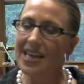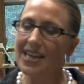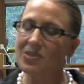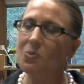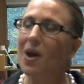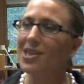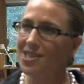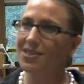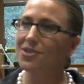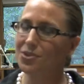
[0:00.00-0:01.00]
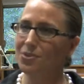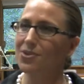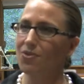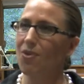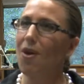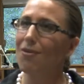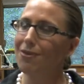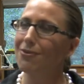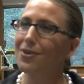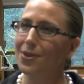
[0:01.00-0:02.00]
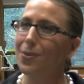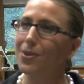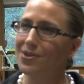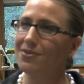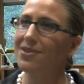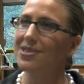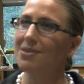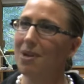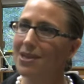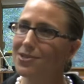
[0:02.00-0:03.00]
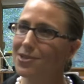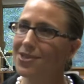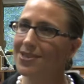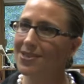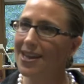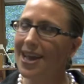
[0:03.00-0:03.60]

is watching the students evolve over the course of the semester.